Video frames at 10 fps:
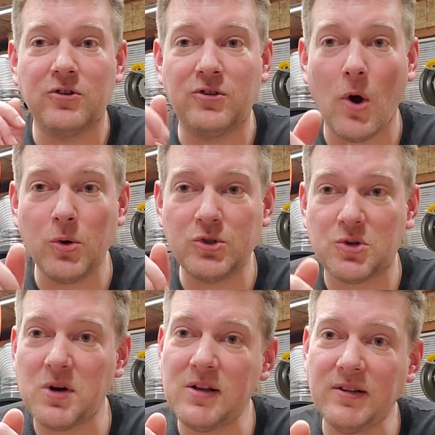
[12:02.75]
Don't
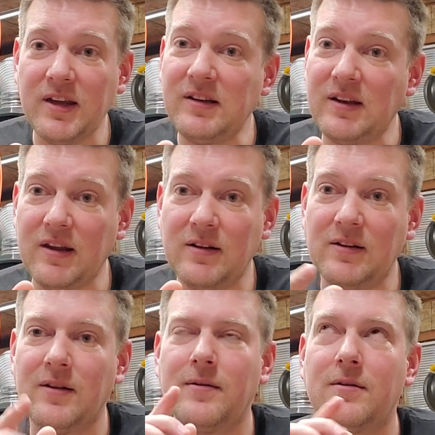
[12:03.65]
treat leaked,
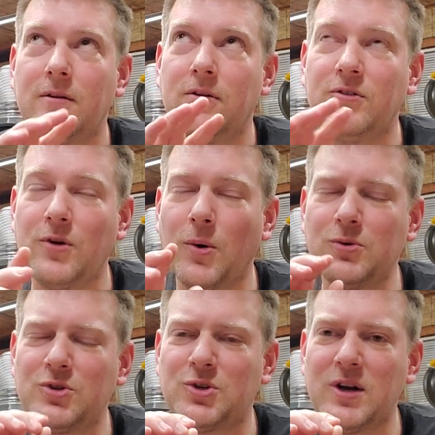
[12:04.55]

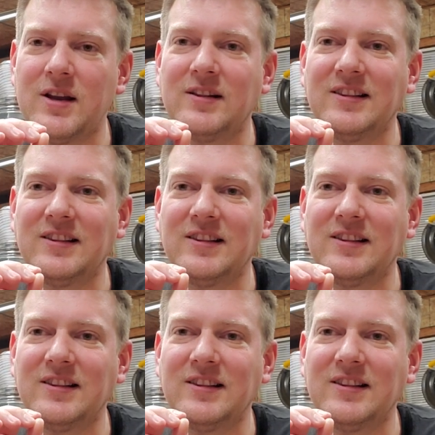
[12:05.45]
don't treat